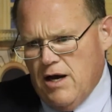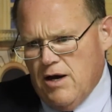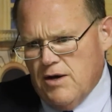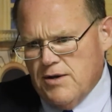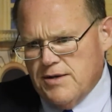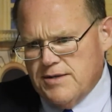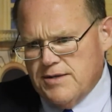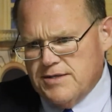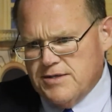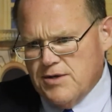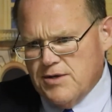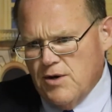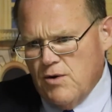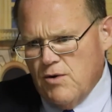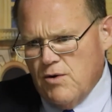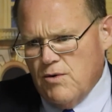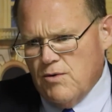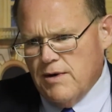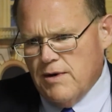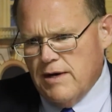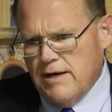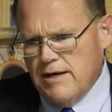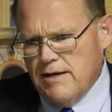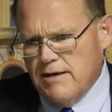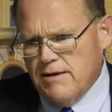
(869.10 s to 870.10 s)

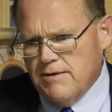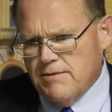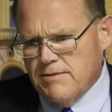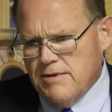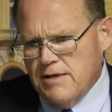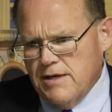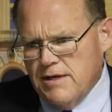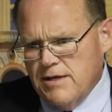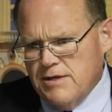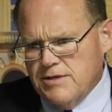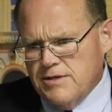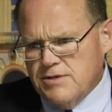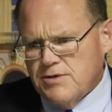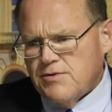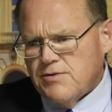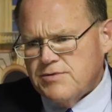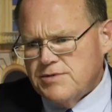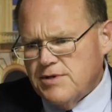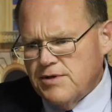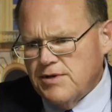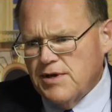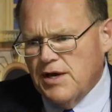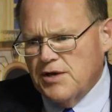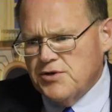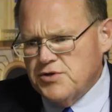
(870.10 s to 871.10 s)
So
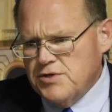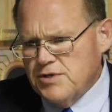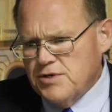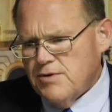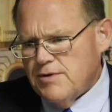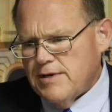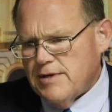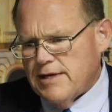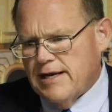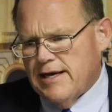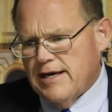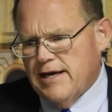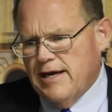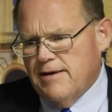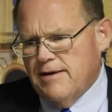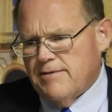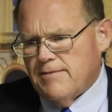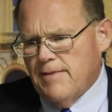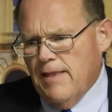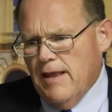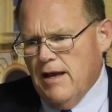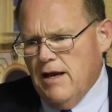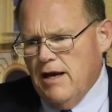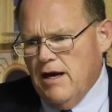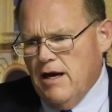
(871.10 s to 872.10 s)
to
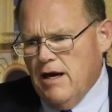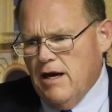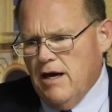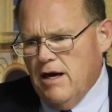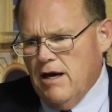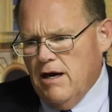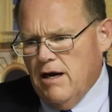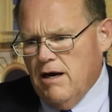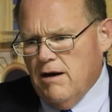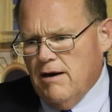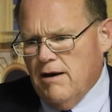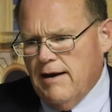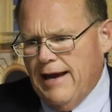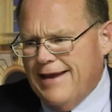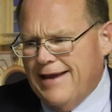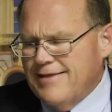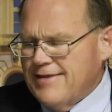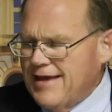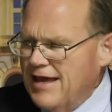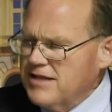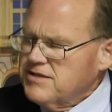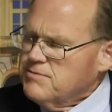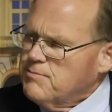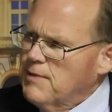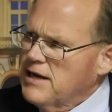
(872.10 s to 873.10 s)
adjudicate, and
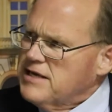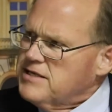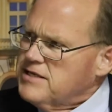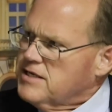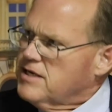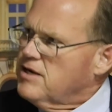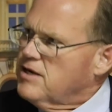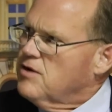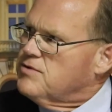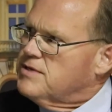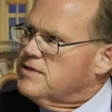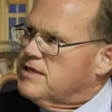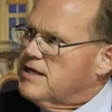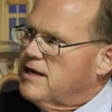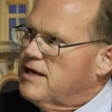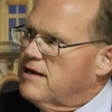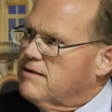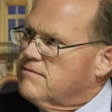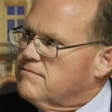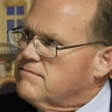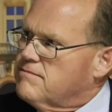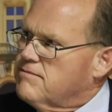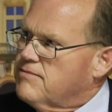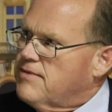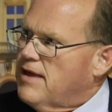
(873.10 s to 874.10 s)
that's my skill
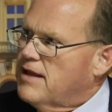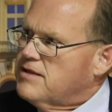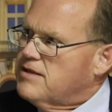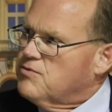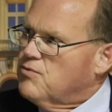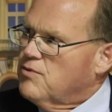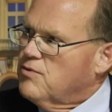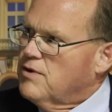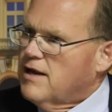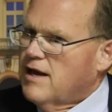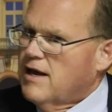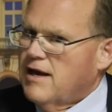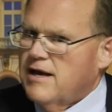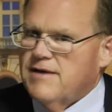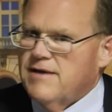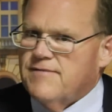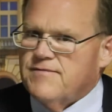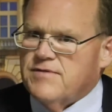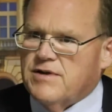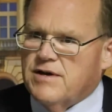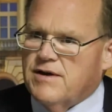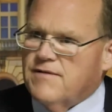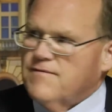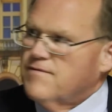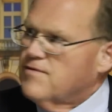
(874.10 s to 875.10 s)
set. That's what I have
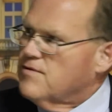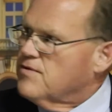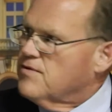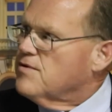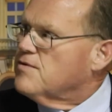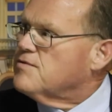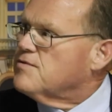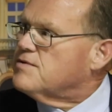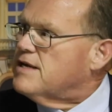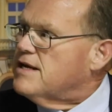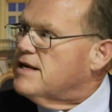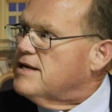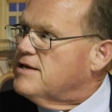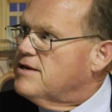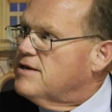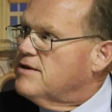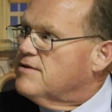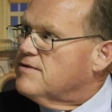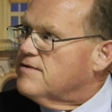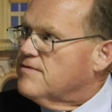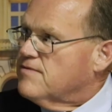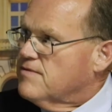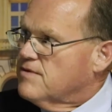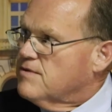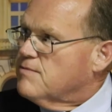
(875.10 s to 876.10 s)
done for 13
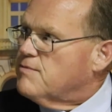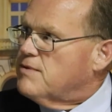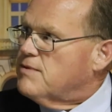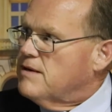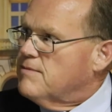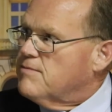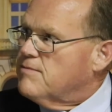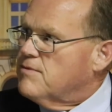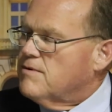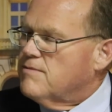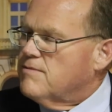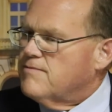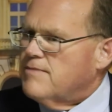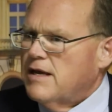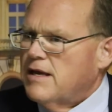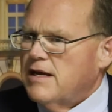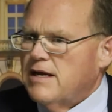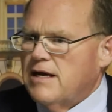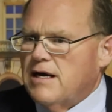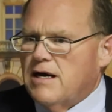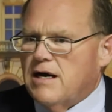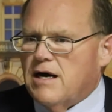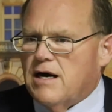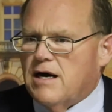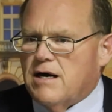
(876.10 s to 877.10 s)
years for the people.
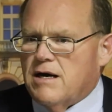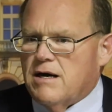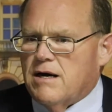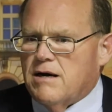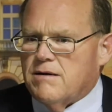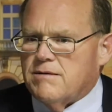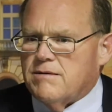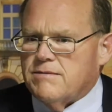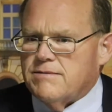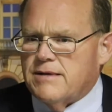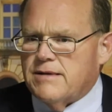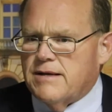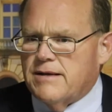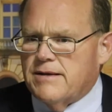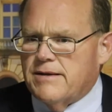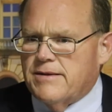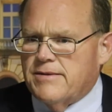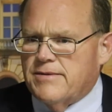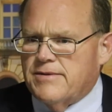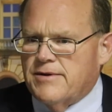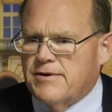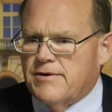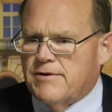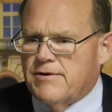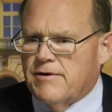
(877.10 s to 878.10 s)

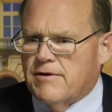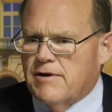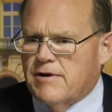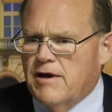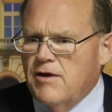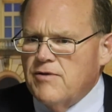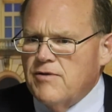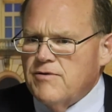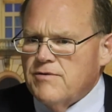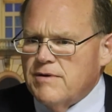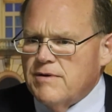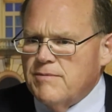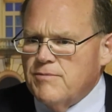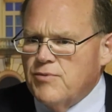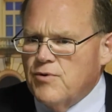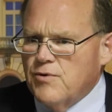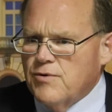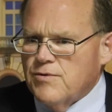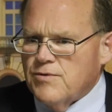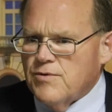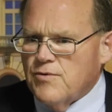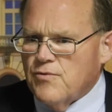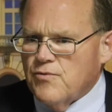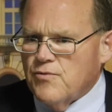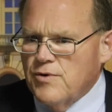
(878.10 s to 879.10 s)
There are other
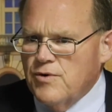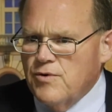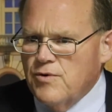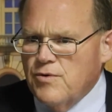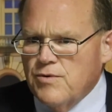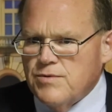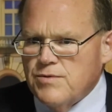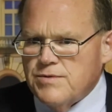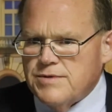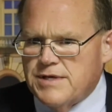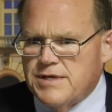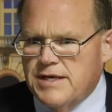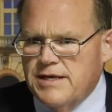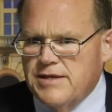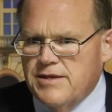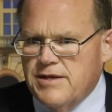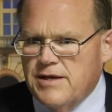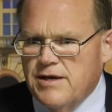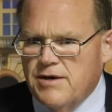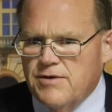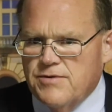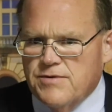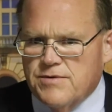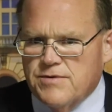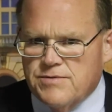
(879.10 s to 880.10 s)
important roles in the
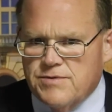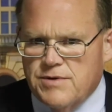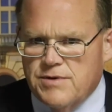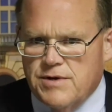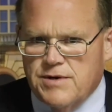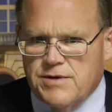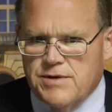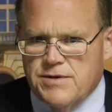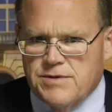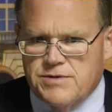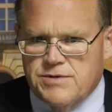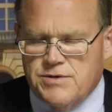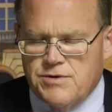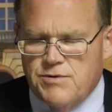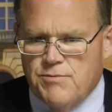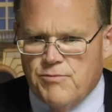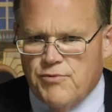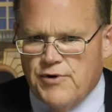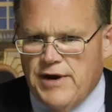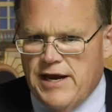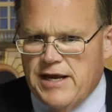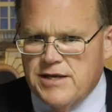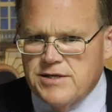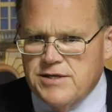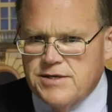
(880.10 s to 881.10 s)
other two
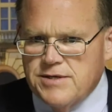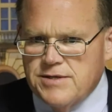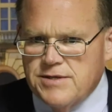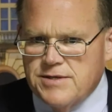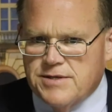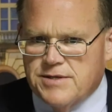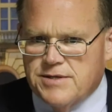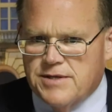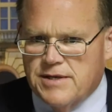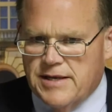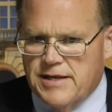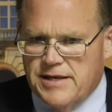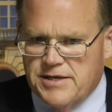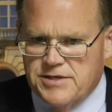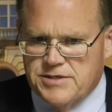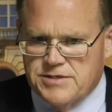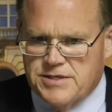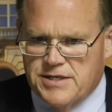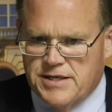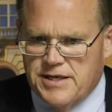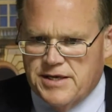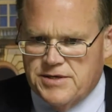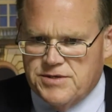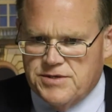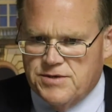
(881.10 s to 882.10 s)
branches, the
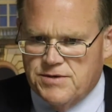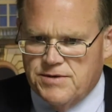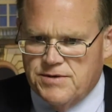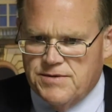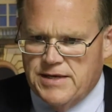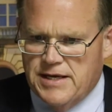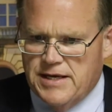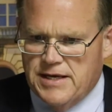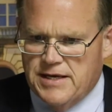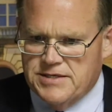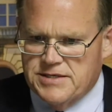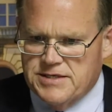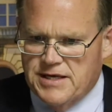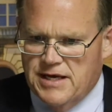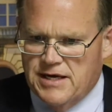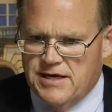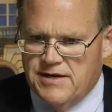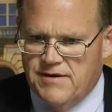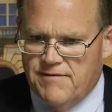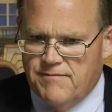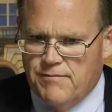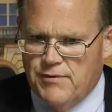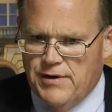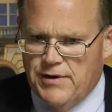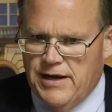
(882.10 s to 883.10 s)
legislature and the
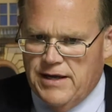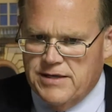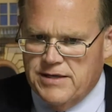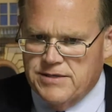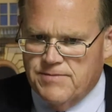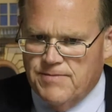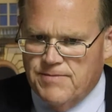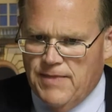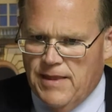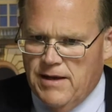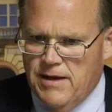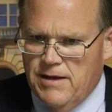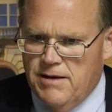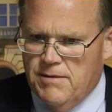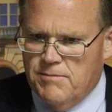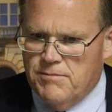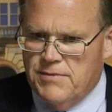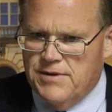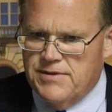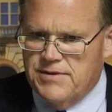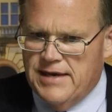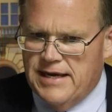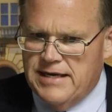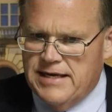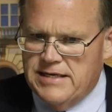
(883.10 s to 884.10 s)
executive branch,
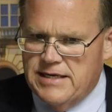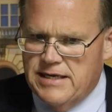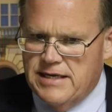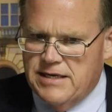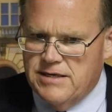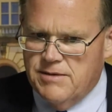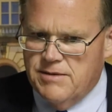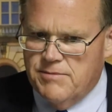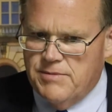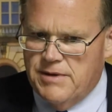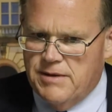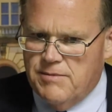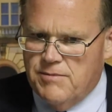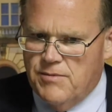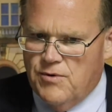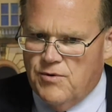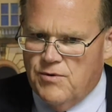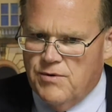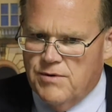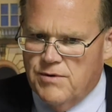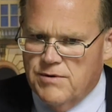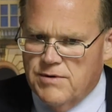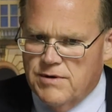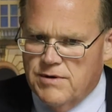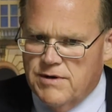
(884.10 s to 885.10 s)
but they tend to be
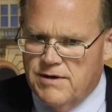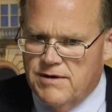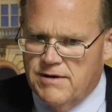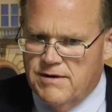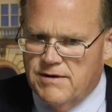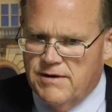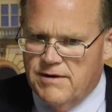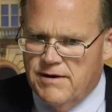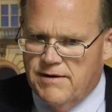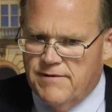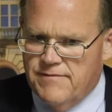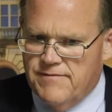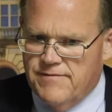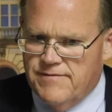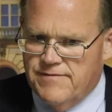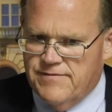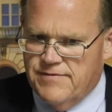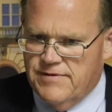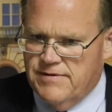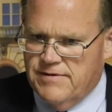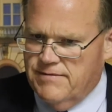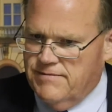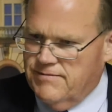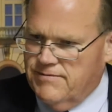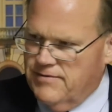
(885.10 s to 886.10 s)
more of
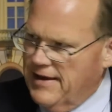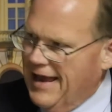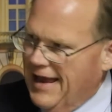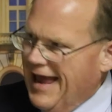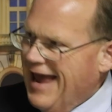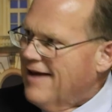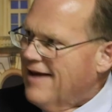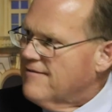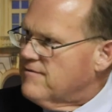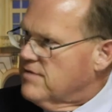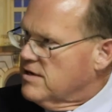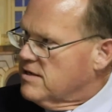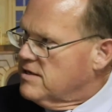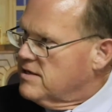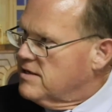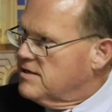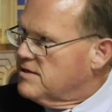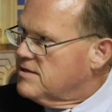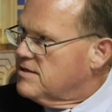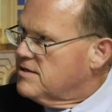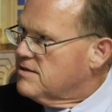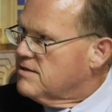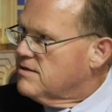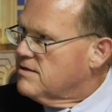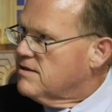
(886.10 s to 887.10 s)
the
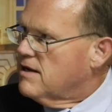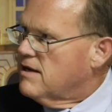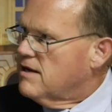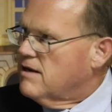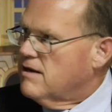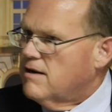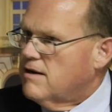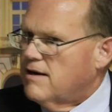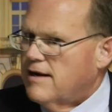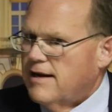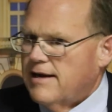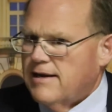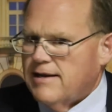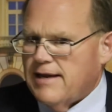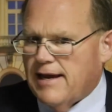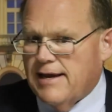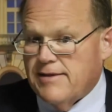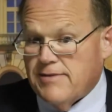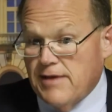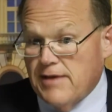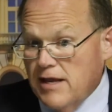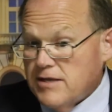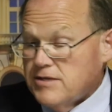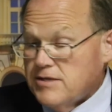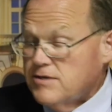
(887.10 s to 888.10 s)
advocates,
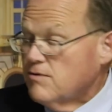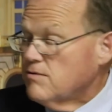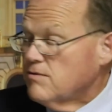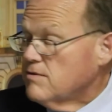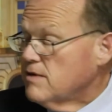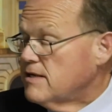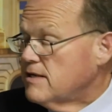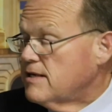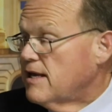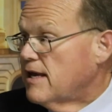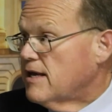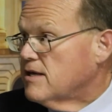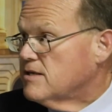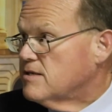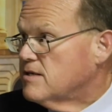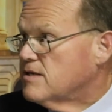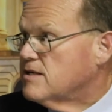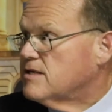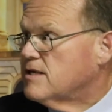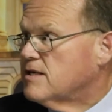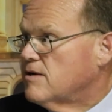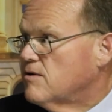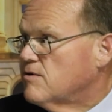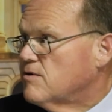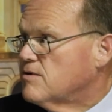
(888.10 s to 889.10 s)
and that certainly takes a
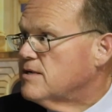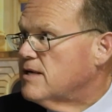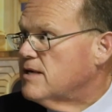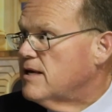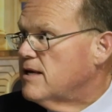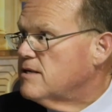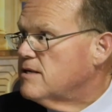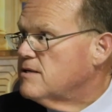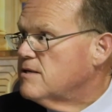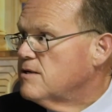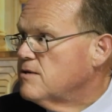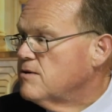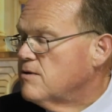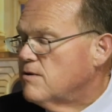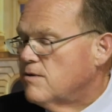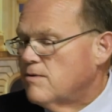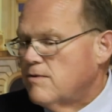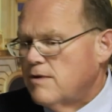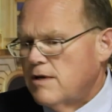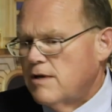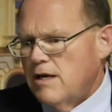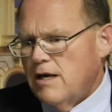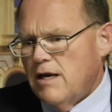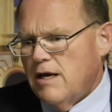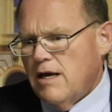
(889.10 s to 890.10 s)
skill set too.
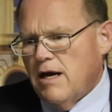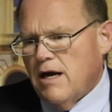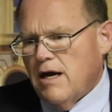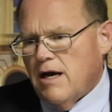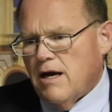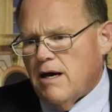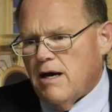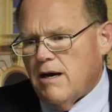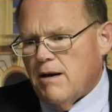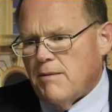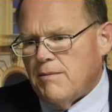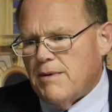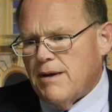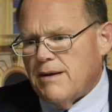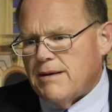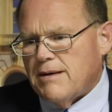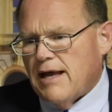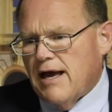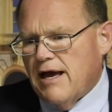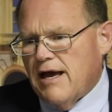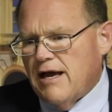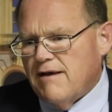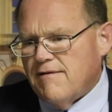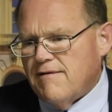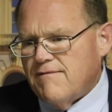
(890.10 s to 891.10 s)
But
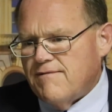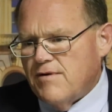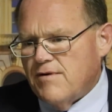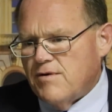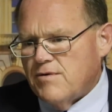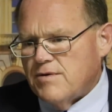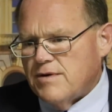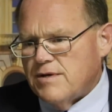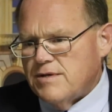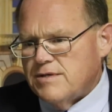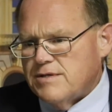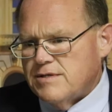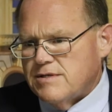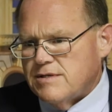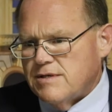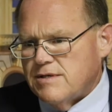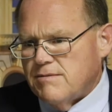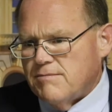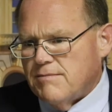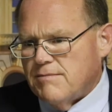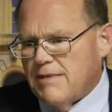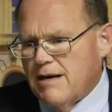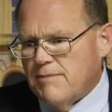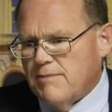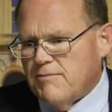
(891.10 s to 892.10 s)
I have focused
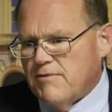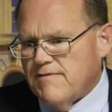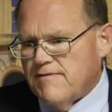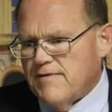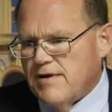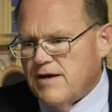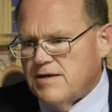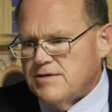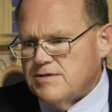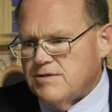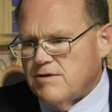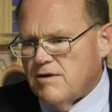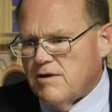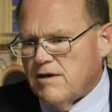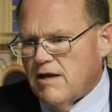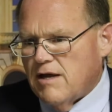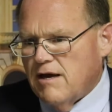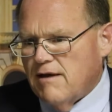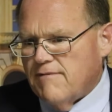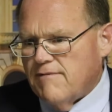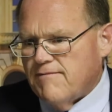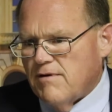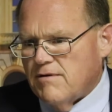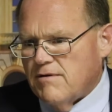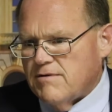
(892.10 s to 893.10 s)
my professional
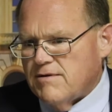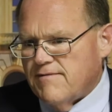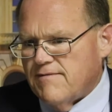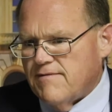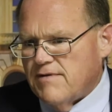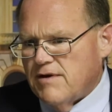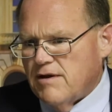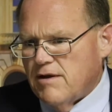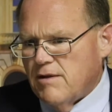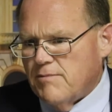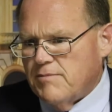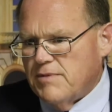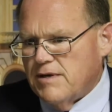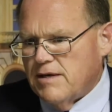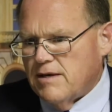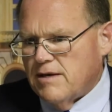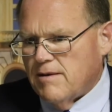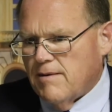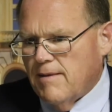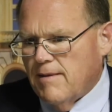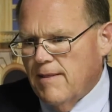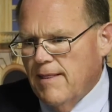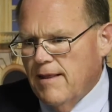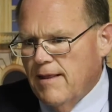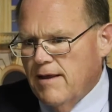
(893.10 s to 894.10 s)
life on
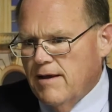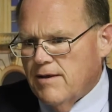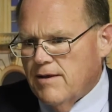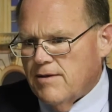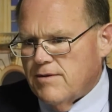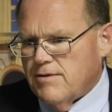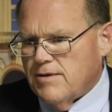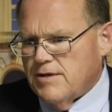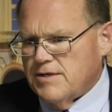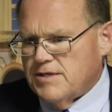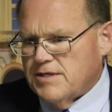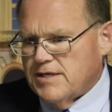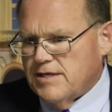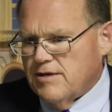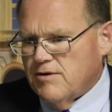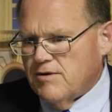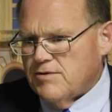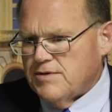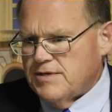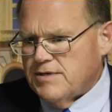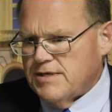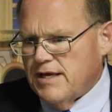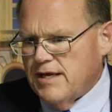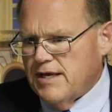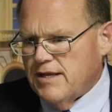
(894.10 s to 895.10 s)
developing the skill
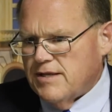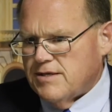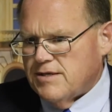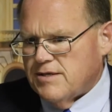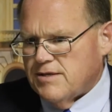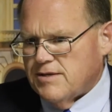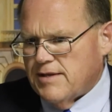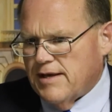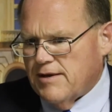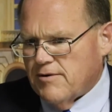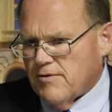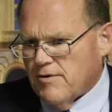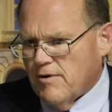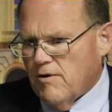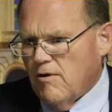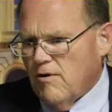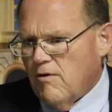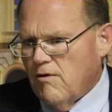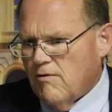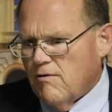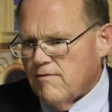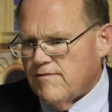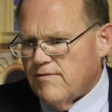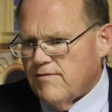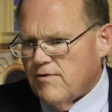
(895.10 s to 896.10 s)
sets that are
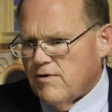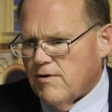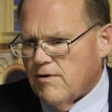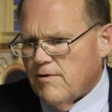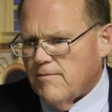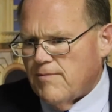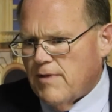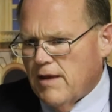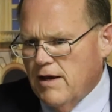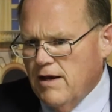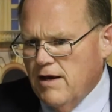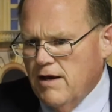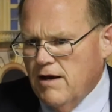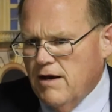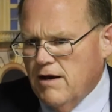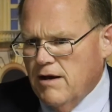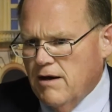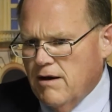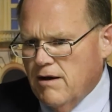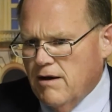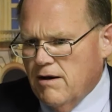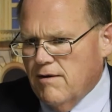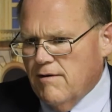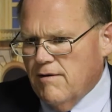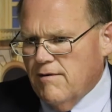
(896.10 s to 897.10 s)
called for
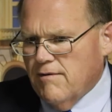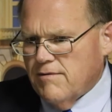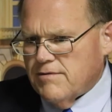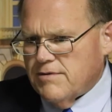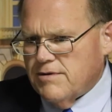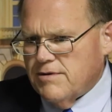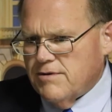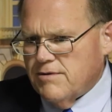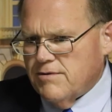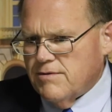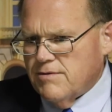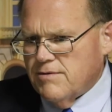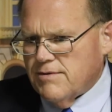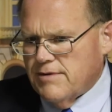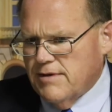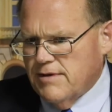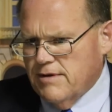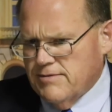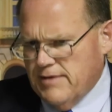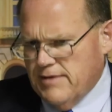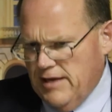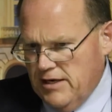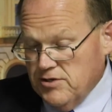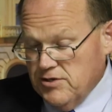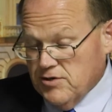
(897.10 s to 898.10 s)

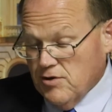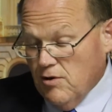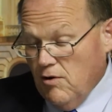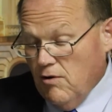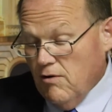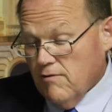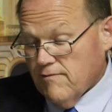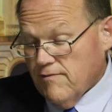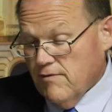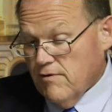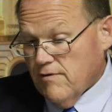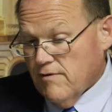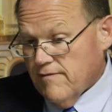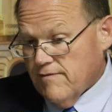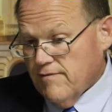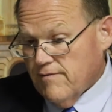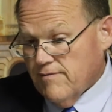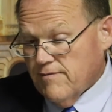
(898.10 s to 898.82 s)
that is called for